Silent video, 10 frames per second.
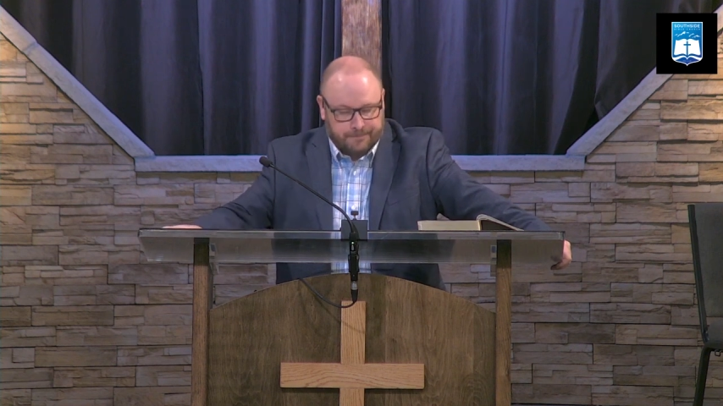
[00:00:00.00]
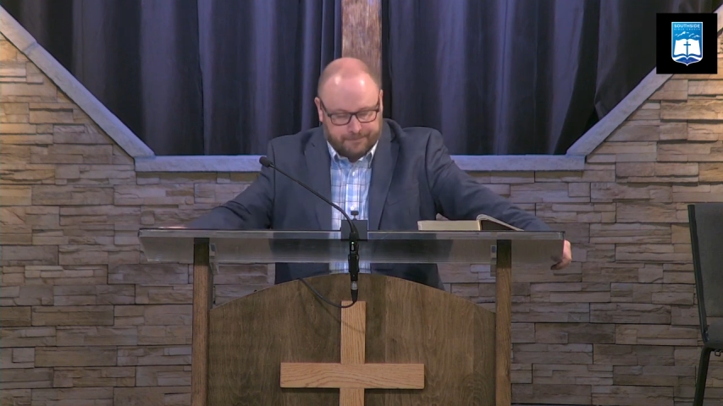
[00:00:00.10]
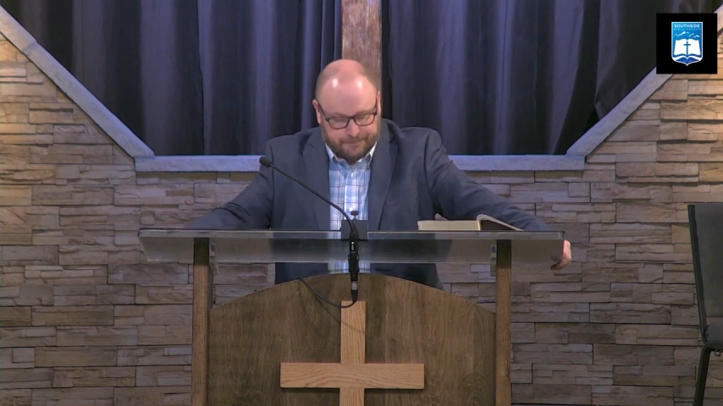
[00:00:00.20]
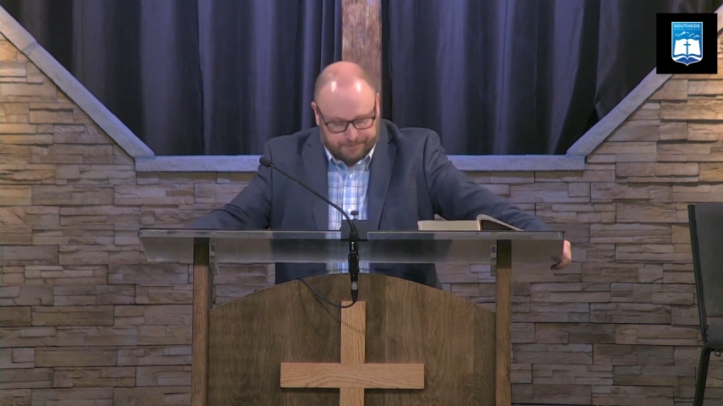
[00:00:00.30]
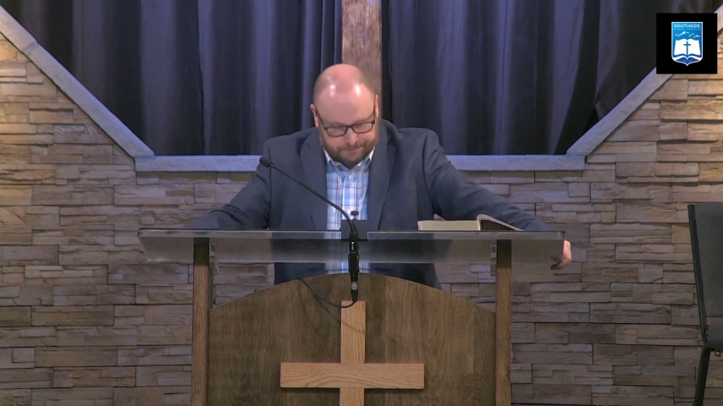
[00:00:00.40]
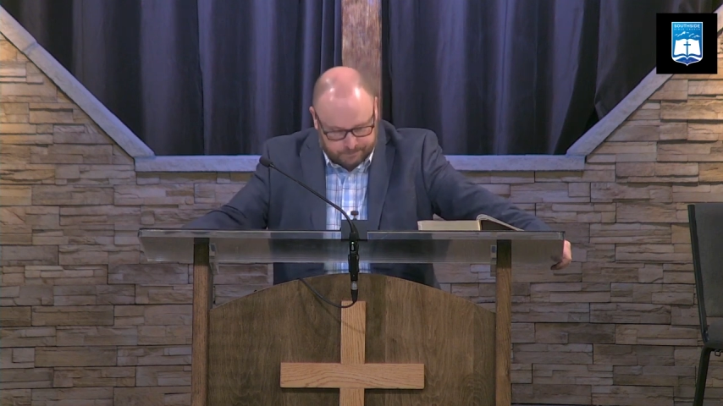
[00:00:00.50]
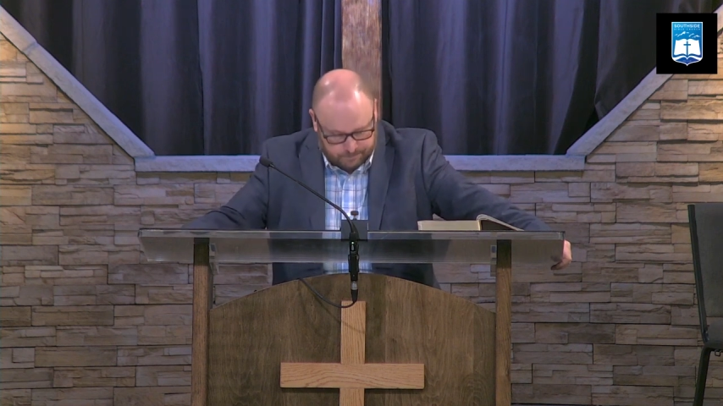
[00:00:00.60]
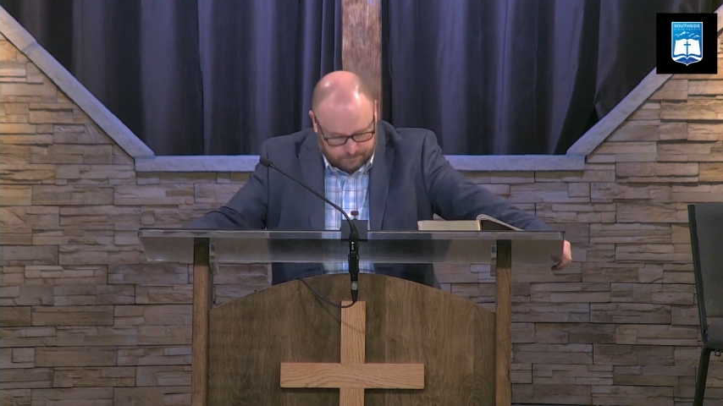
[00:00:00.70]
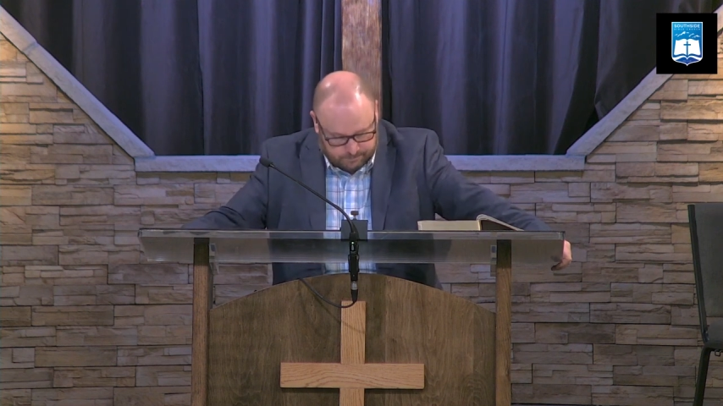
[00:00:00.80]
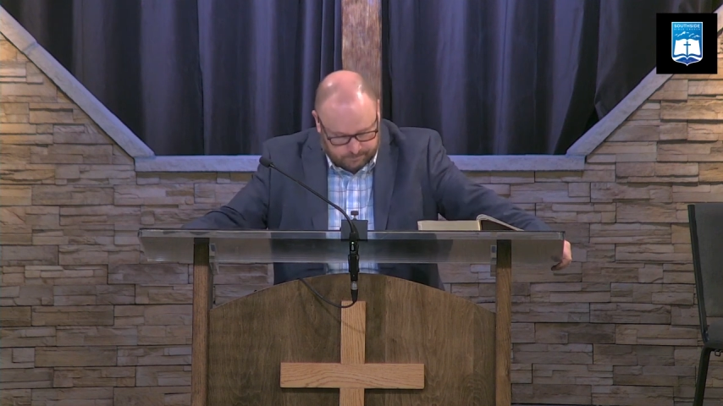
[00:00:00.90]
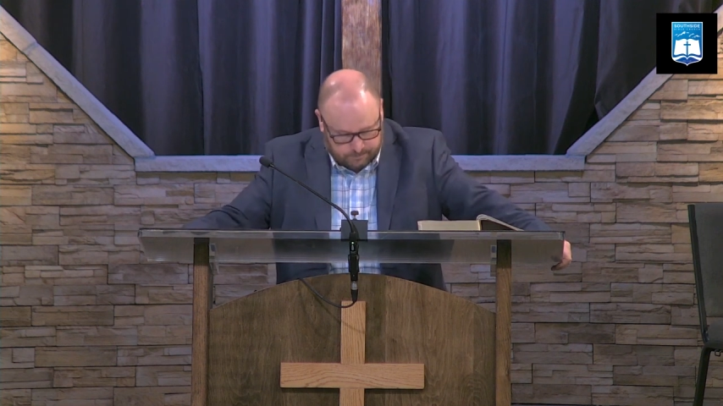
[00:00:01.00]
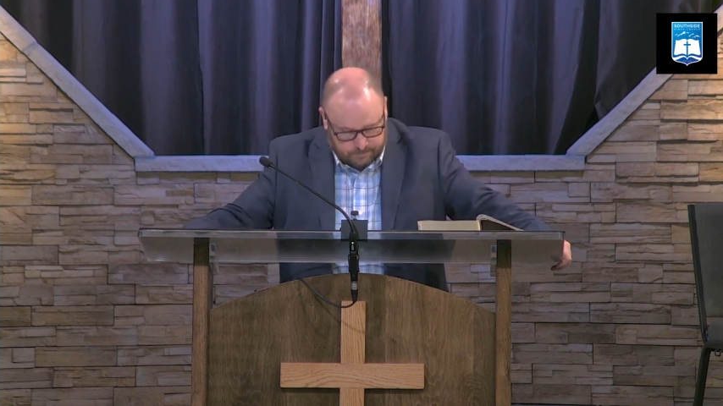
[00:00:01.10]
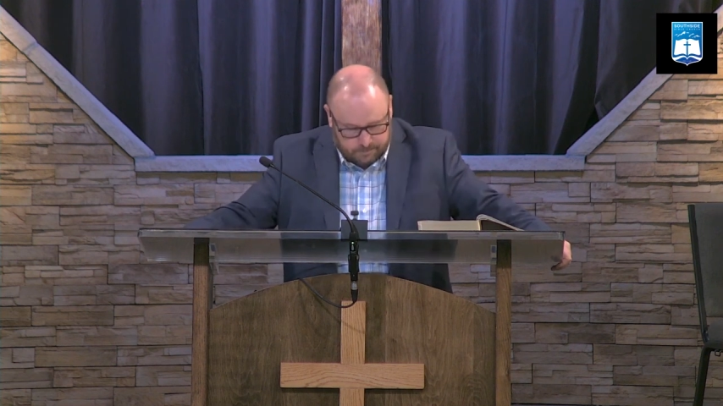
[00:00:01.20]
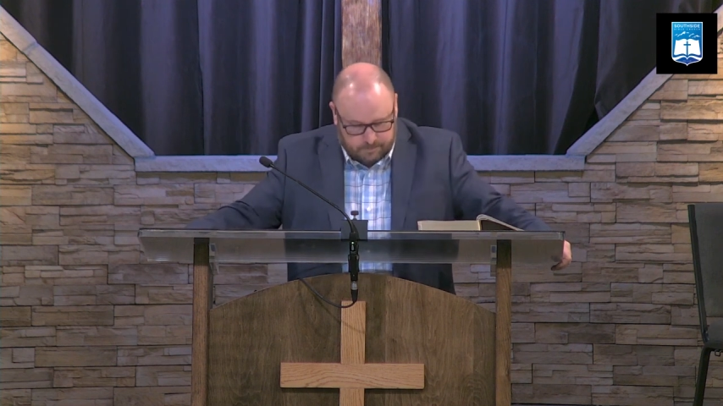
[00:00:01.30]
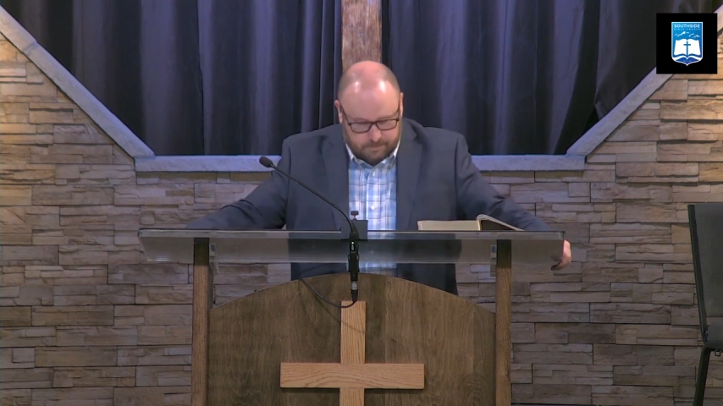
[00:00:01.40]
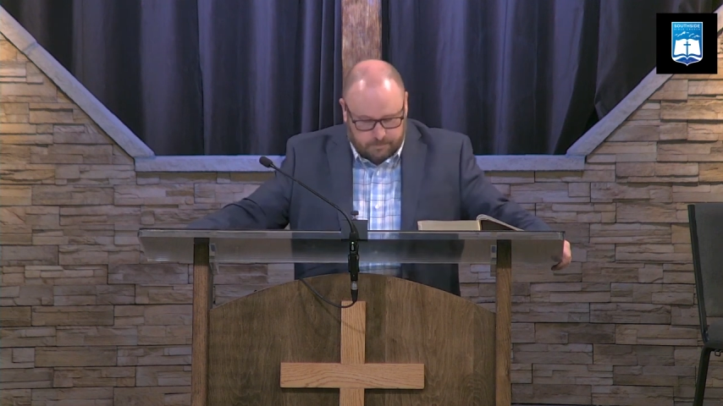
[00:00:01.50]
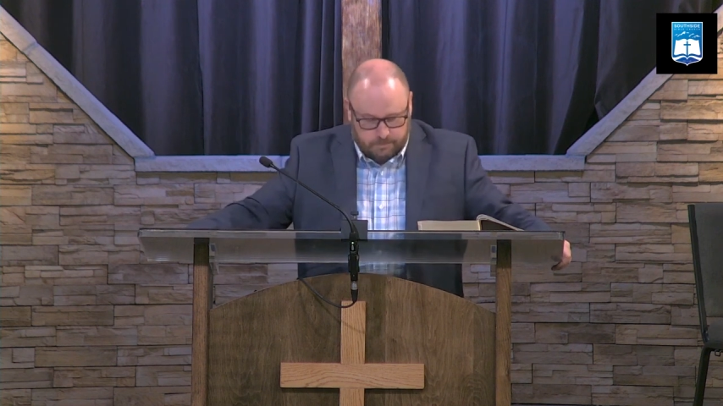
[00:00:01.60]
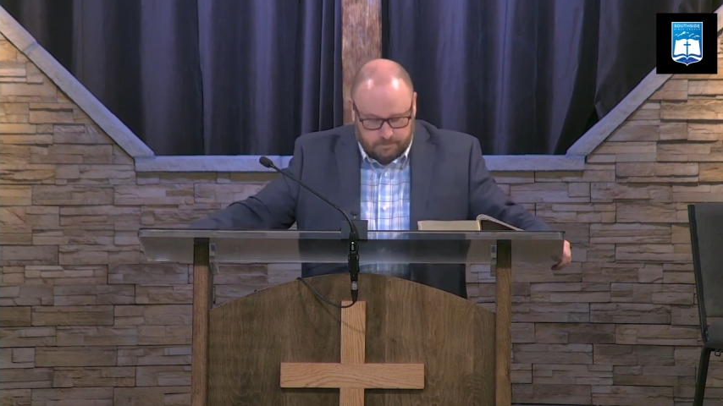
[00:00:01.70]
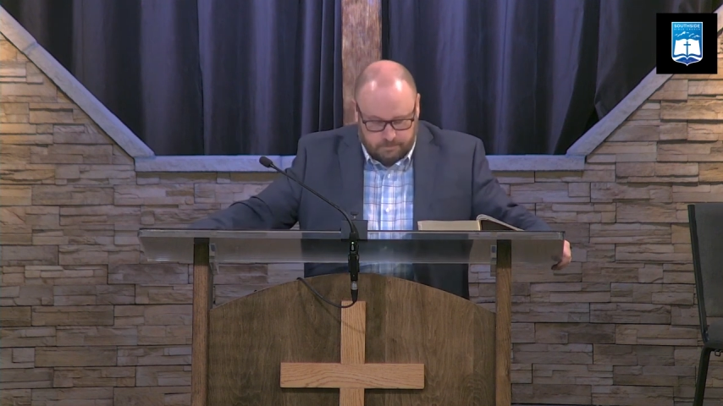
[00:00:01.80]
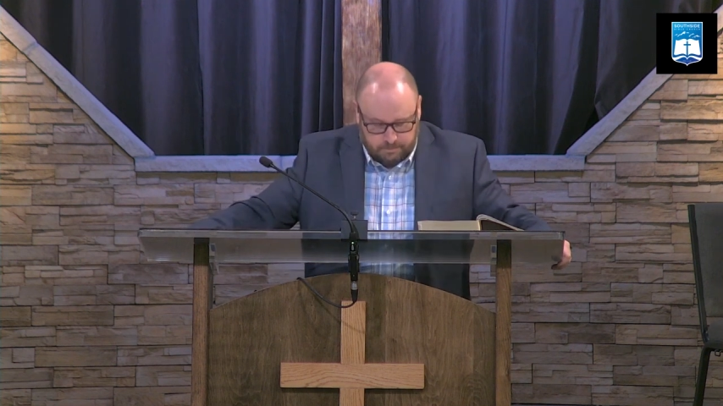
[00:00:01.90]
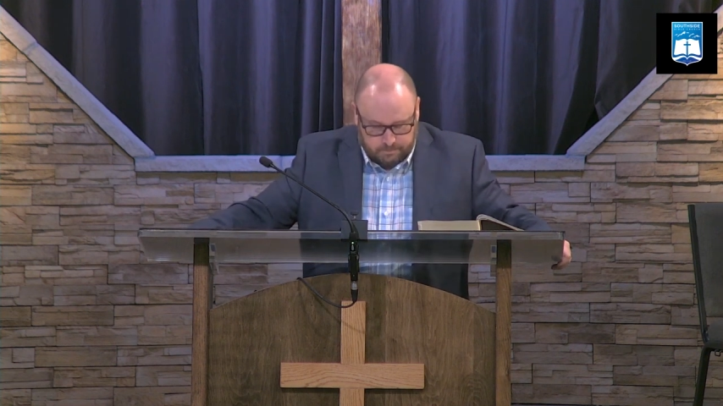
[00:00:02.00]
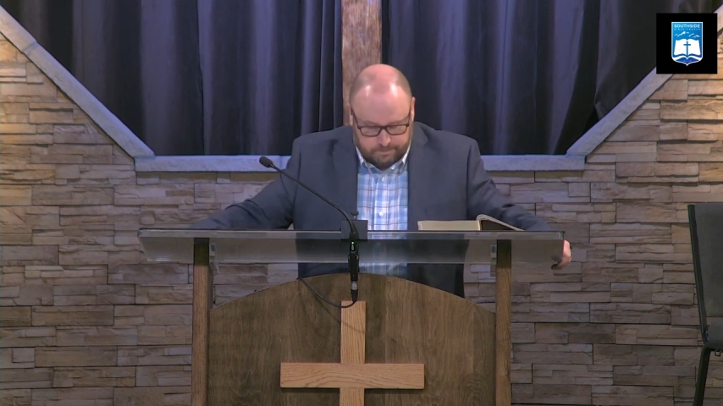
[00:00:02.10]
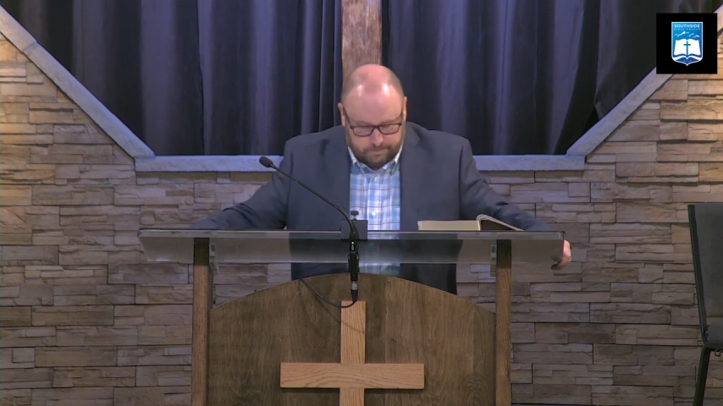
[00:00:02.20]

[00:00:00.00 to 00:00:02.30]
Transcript: (no one is talking)